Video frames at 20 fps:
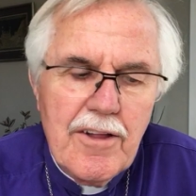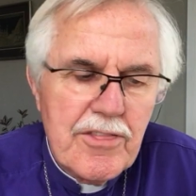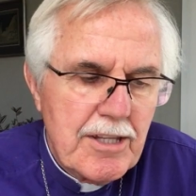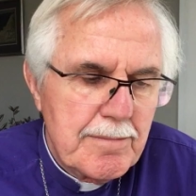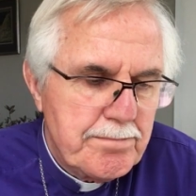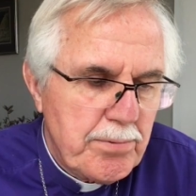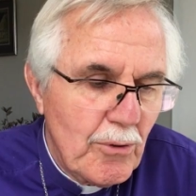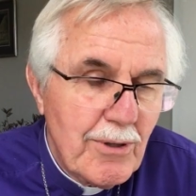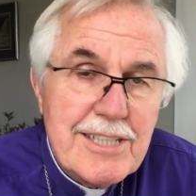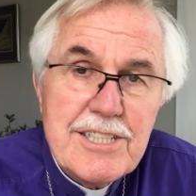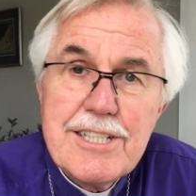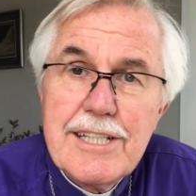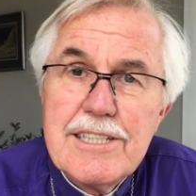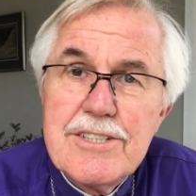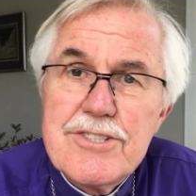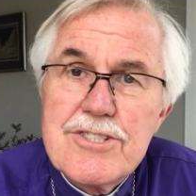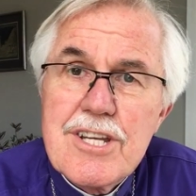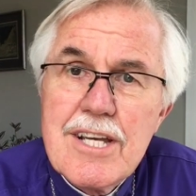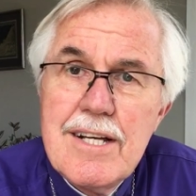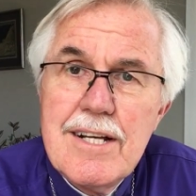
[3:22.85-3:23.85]
The point
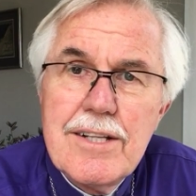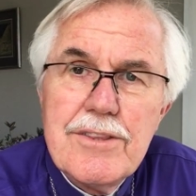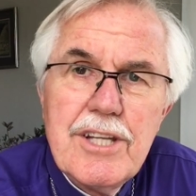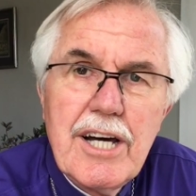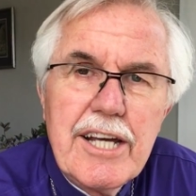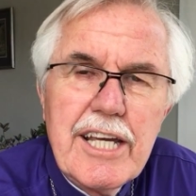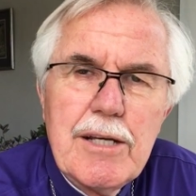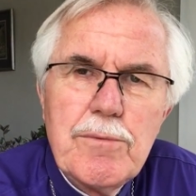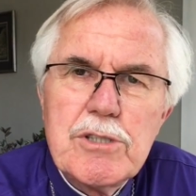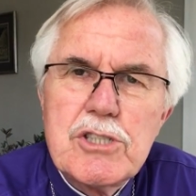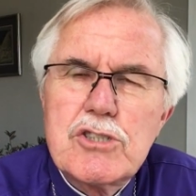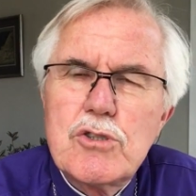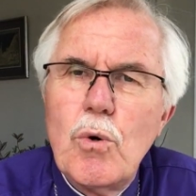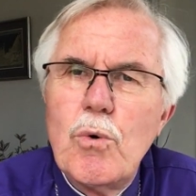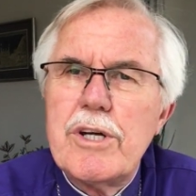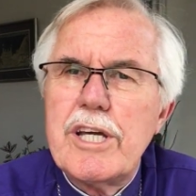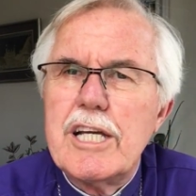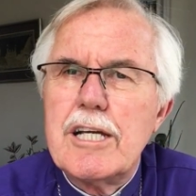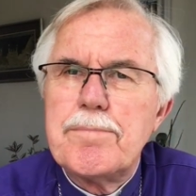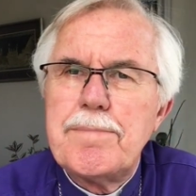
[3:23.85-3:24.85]
is that he was
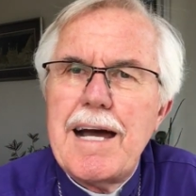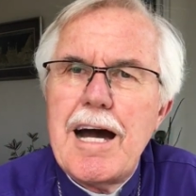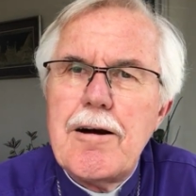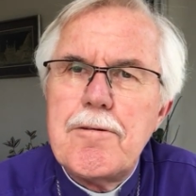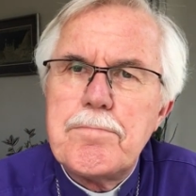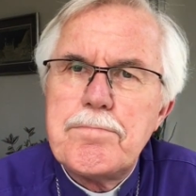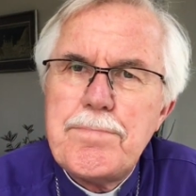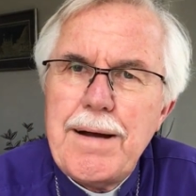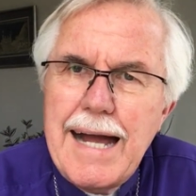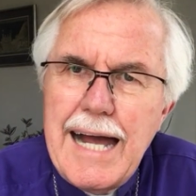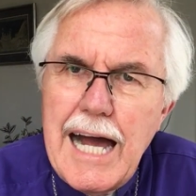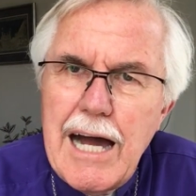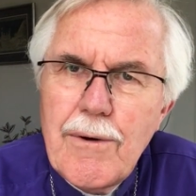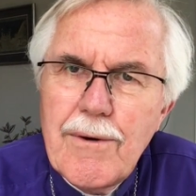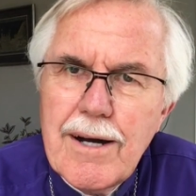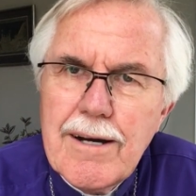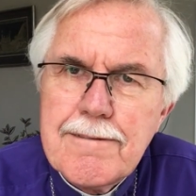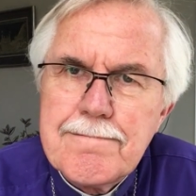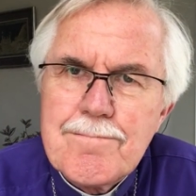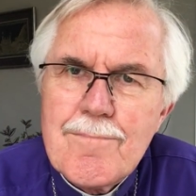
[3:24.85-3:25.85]
talking about
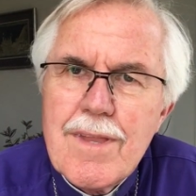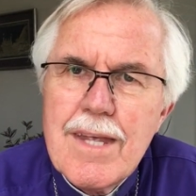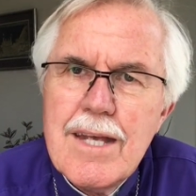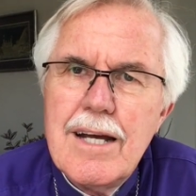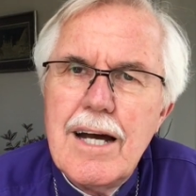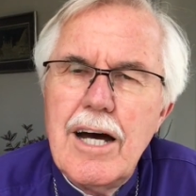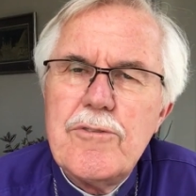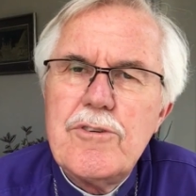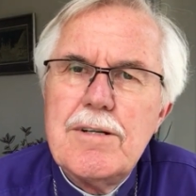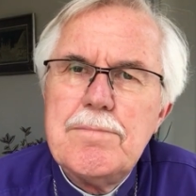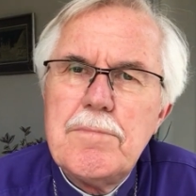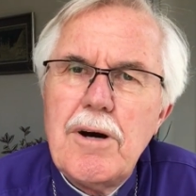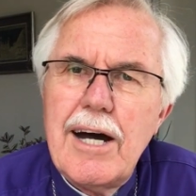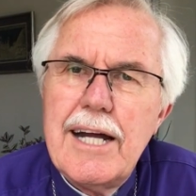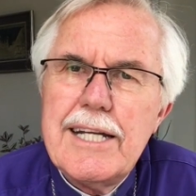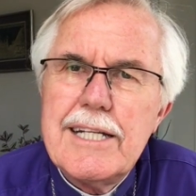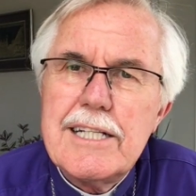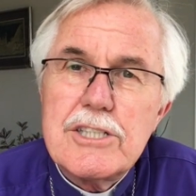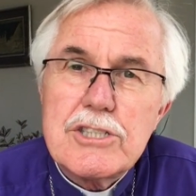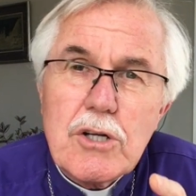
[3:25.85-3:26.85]
power and
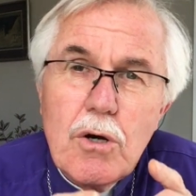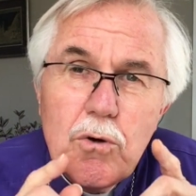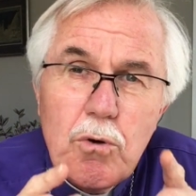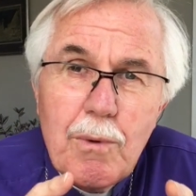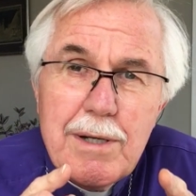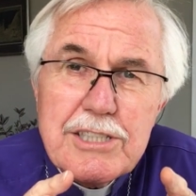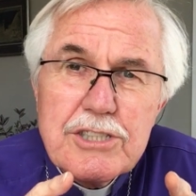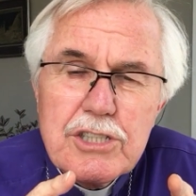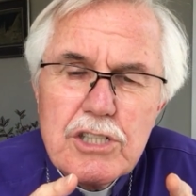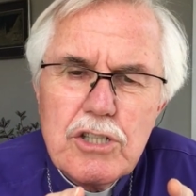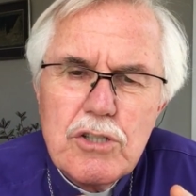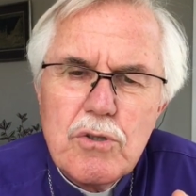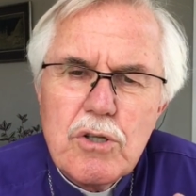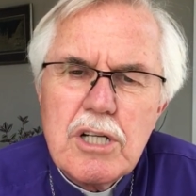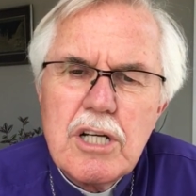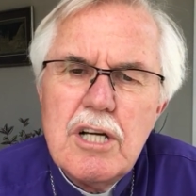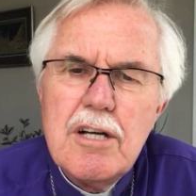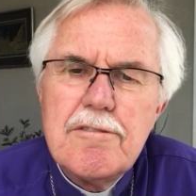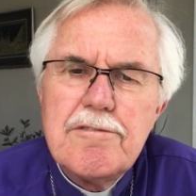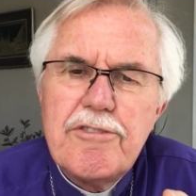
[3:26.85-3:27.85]
reminding us always to
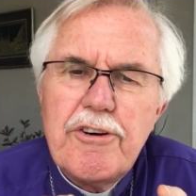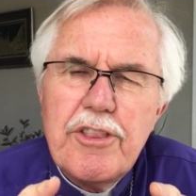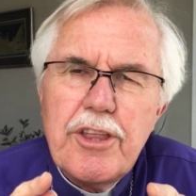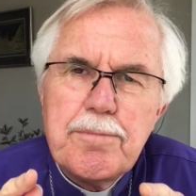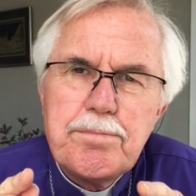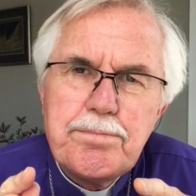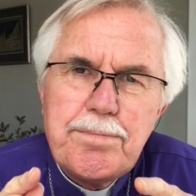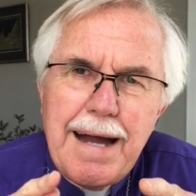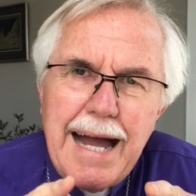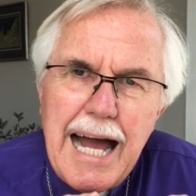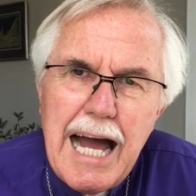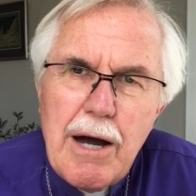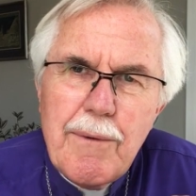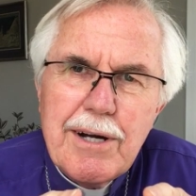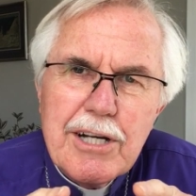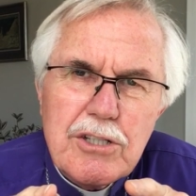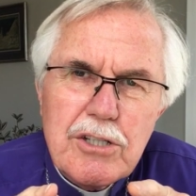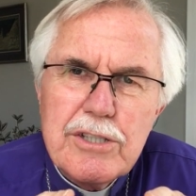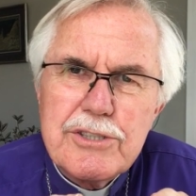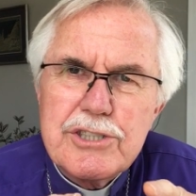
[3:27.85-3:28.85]
look for the
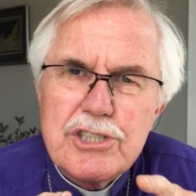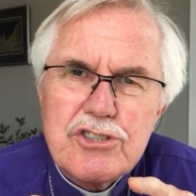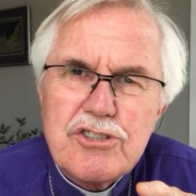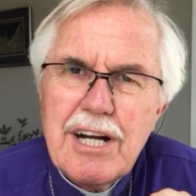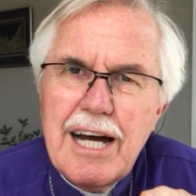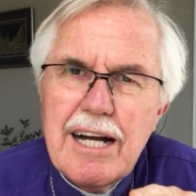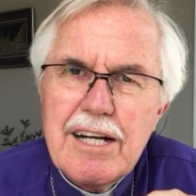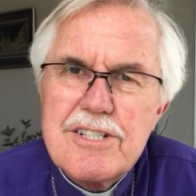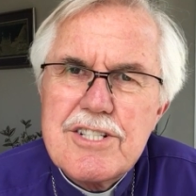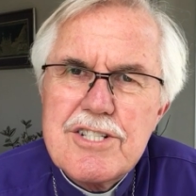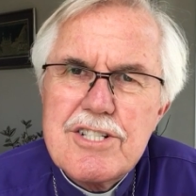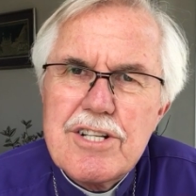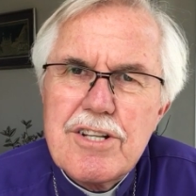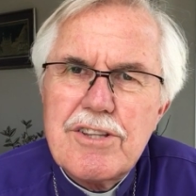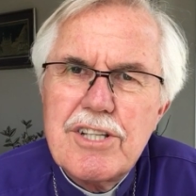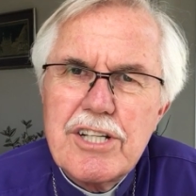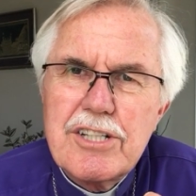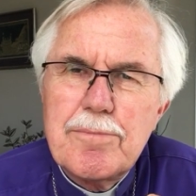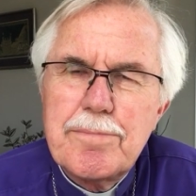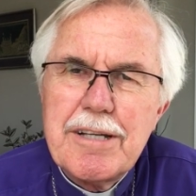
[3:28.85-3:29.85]
power constructs
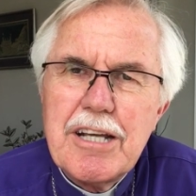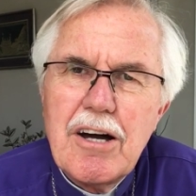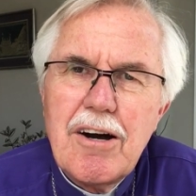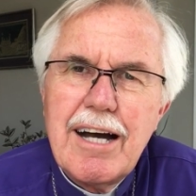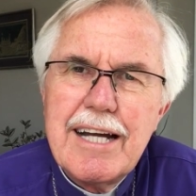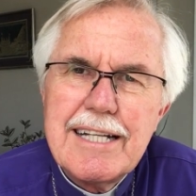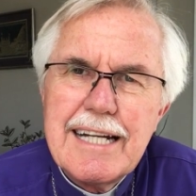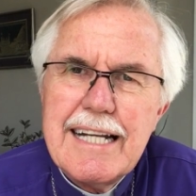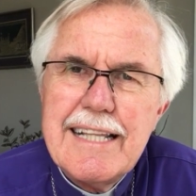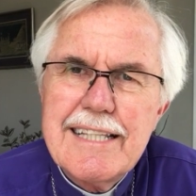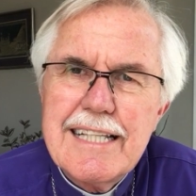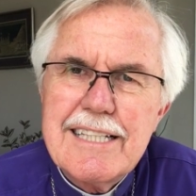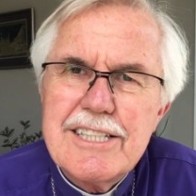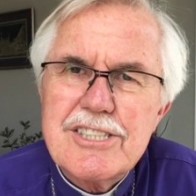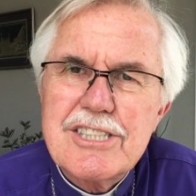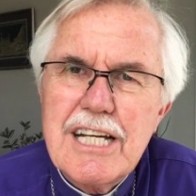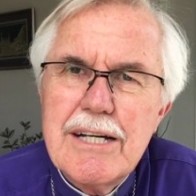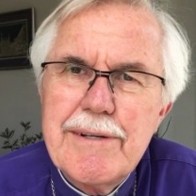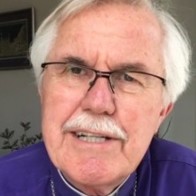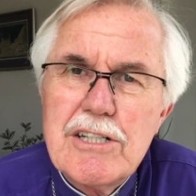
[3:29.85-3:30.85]
that are behind anything
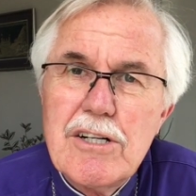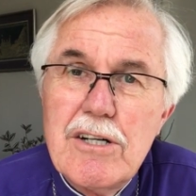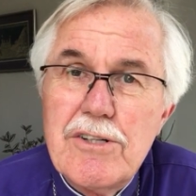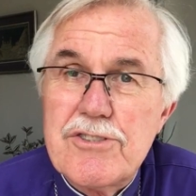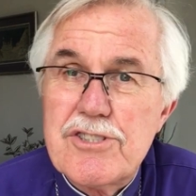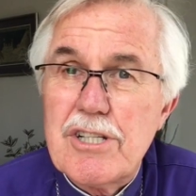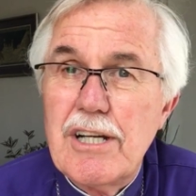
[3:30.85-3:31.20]
that's going on.